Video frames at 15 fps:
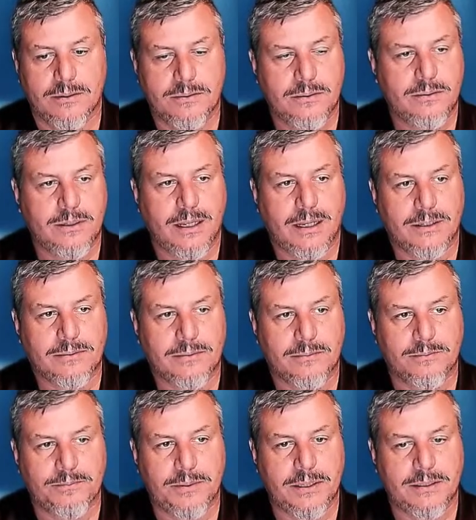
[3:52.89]
do
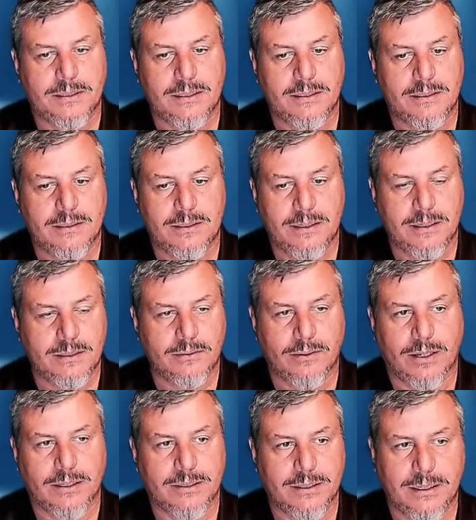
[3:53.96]
classroom PCs need to go
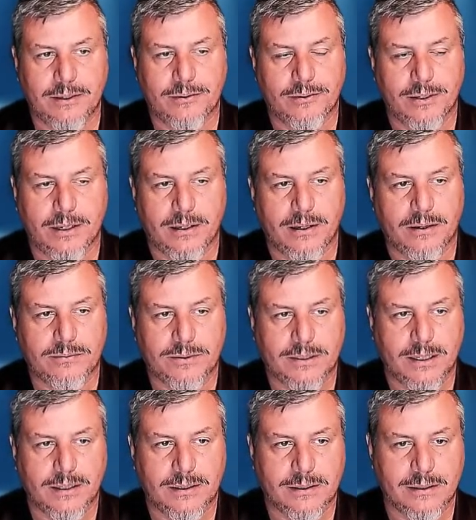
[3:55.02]
out to the internet after
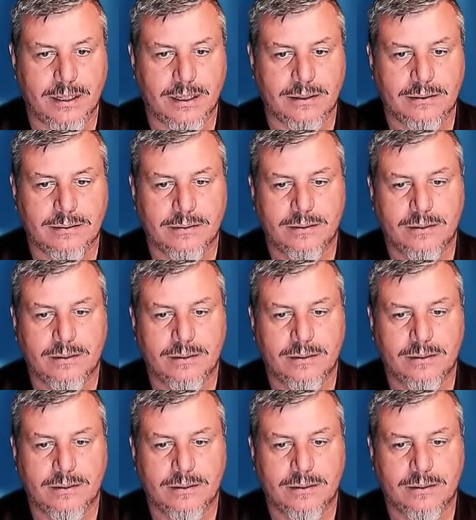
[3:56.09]
10 o'clock?